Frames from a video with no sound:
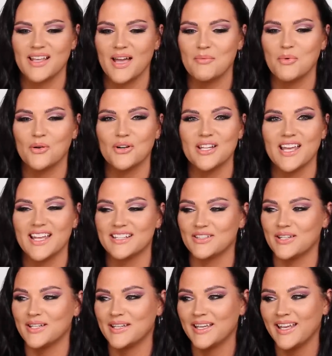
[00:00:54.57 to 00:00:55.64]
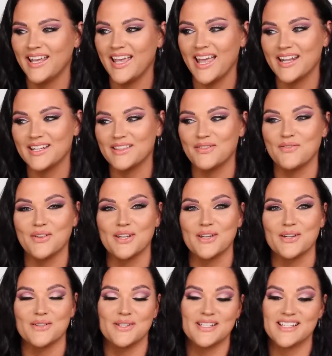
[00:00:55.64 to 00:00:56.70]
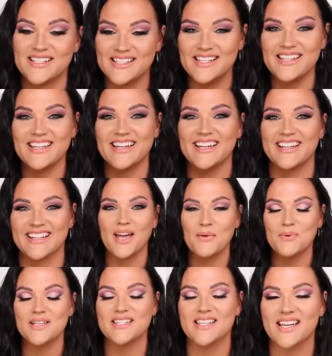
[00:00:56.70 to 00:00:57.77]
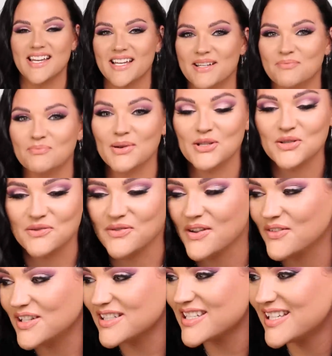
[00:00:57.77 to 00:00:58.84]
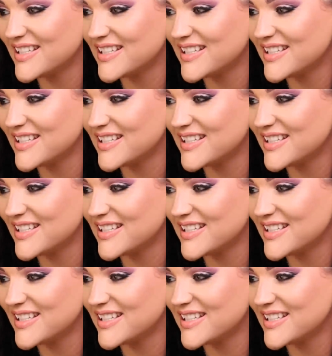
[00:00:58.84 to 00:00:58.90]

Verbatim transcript: I'm already ending the video. See ya! That was my June favorites.